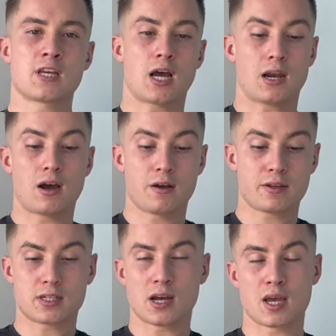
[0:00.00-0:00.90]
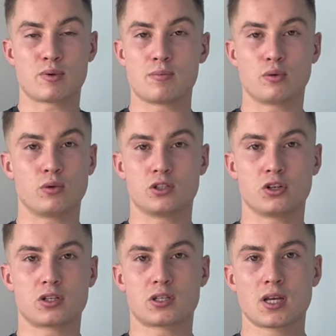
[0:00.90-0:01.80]
A lot of the time, people will
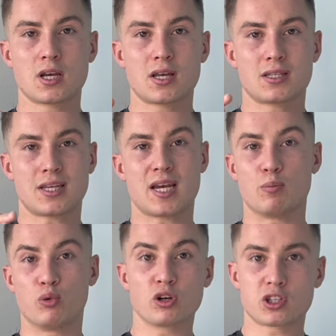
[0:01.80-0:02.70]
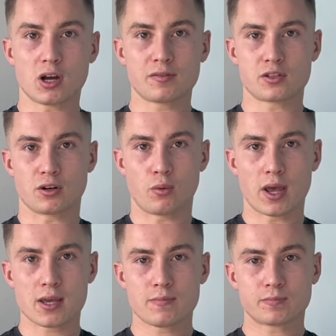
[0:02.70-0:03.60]
just send brush-offs your
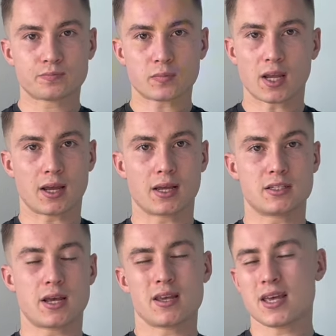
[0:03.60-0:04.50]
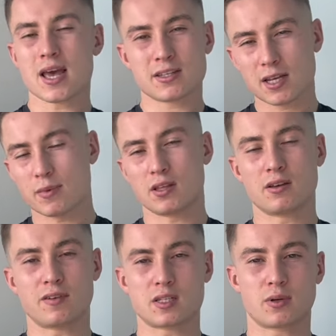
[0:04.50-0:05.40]
way and say, yeah, send me the
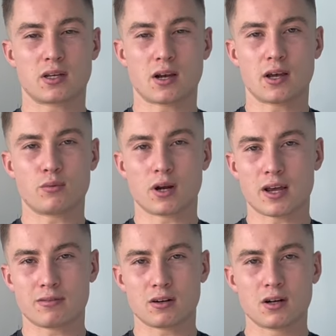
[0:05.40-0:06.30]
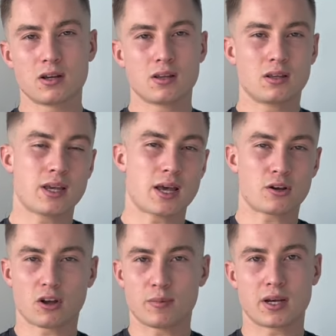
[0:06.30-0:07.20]
investment guide, whatever. Yeah,
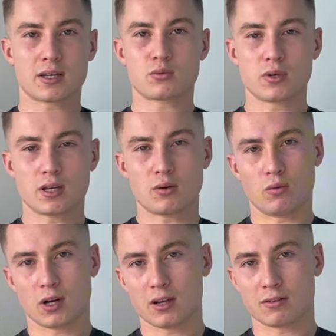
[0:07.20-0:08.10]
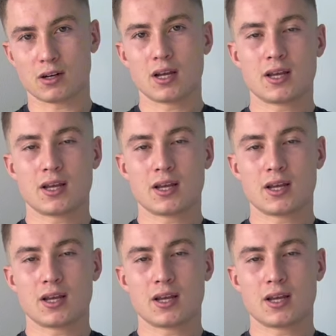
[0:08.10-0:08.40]
call me next week, whatever.